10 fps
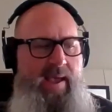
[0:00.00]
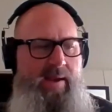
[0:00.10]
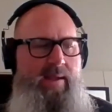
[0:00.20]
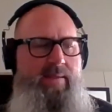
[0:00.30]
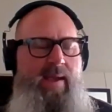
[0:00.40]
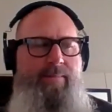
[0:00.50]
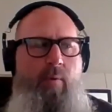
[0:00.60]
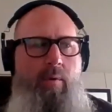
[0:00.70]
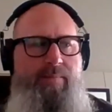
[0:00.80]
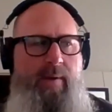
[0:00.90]
in that
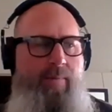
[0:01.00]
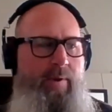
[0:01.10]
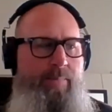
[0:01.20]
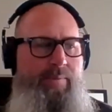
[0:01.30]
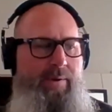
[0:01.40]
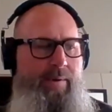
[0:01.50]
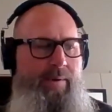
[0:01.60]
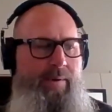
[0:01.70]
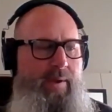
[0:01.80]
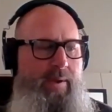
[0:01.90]
4 to 5 week
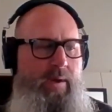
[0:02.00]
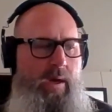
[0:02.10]
period,